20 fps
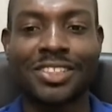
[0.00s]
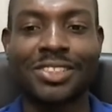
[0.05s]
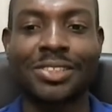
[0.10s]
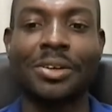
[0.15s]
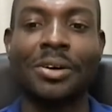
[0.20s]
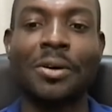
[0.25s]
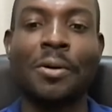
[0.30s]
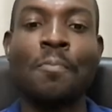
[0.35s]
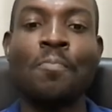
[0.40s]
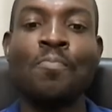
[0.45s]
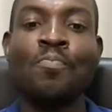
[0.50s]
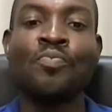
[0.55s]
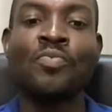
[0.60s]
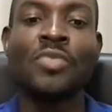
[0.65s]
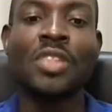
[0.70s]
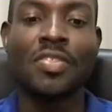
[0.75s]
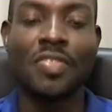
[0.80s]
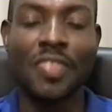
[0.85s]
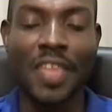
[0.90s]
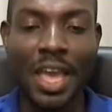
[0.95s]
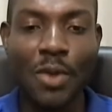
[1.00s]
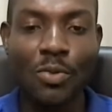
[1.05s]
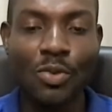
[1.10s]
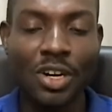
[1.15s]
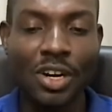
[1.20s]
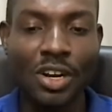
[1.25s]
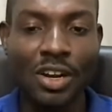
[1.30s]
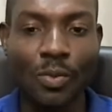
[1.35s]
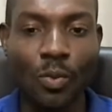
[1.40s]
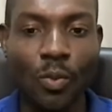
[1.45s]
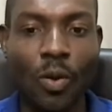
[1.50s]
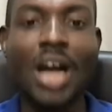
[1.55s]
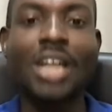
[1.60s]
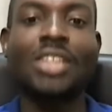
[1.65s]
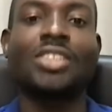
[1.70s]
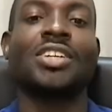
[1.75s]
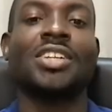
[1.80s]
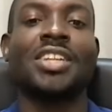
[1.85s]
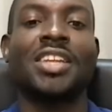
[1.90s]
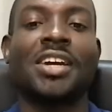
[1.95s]
So They were
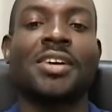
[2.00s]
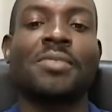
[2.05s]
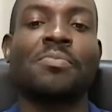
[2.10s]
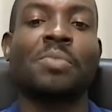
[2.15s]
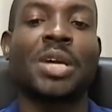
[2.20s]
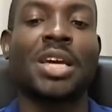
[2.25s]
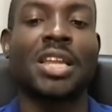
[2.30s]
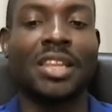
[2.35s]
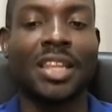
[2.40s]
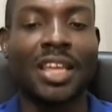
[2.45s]
watching the airplane.